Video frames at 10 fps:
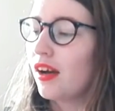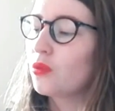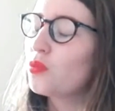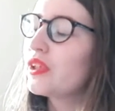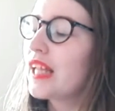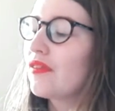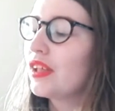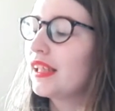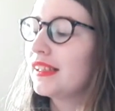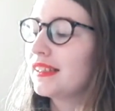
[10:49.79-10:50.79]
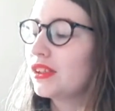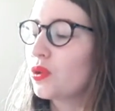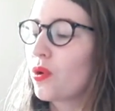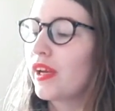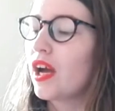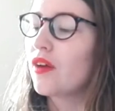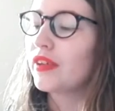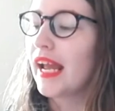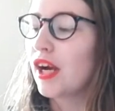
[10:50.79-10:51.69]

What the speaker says: On one level, it is the story of an